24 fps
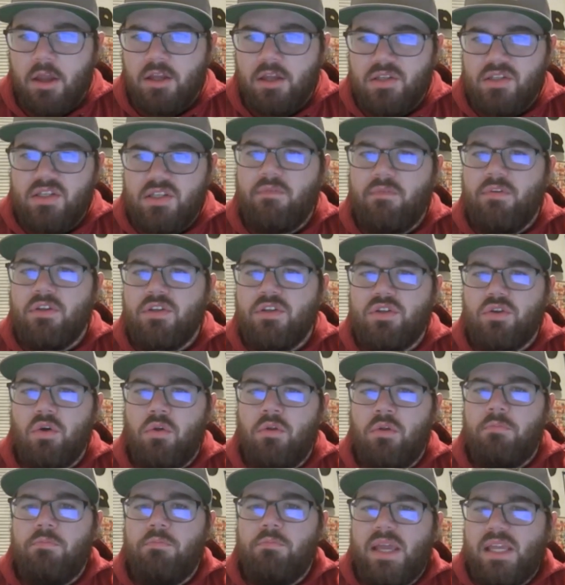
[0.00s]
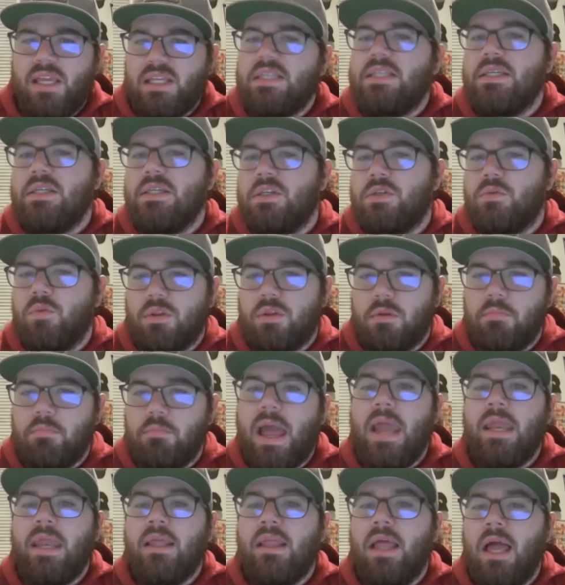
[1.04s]
7 stolen bases with a
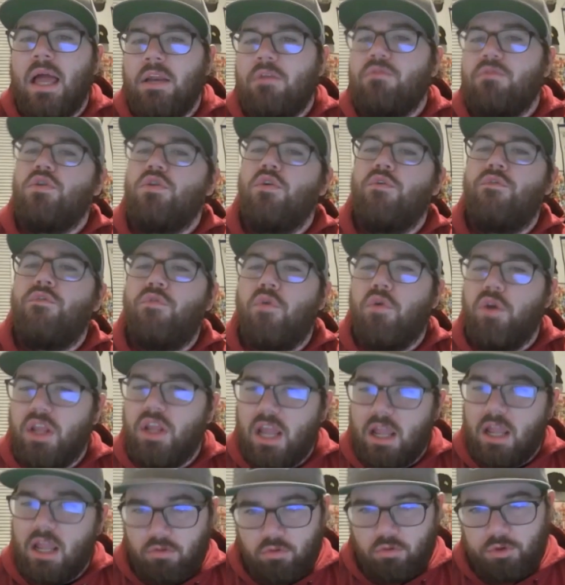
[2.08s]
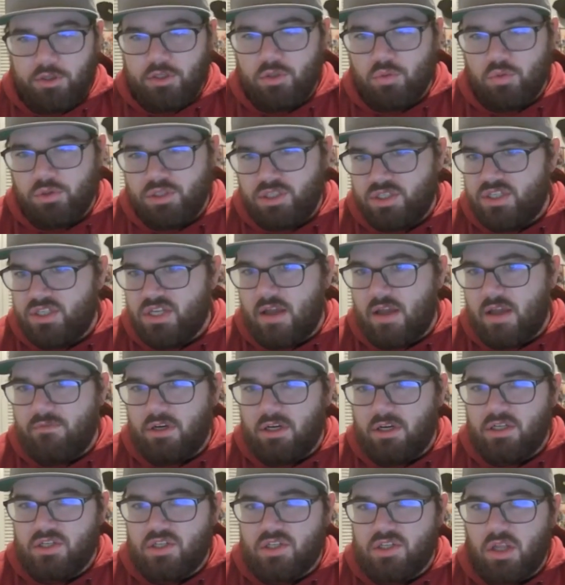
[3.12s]
batting line of 248, 327,
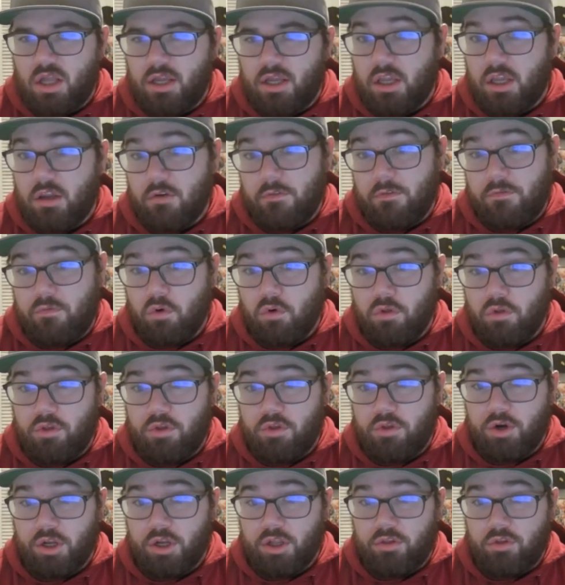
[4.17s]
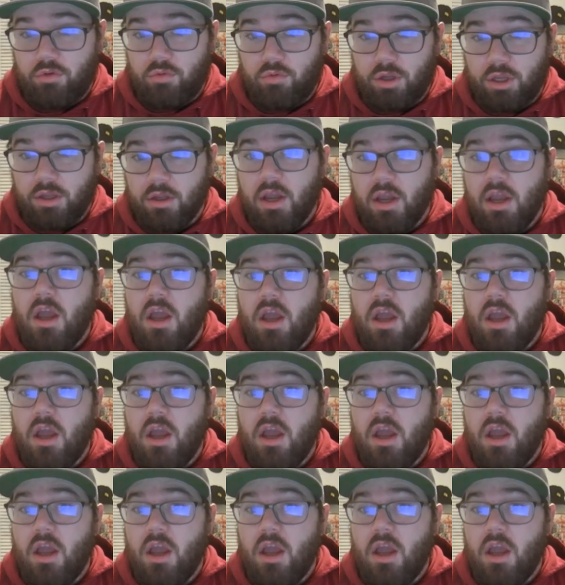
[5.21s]
and a slugging of 433.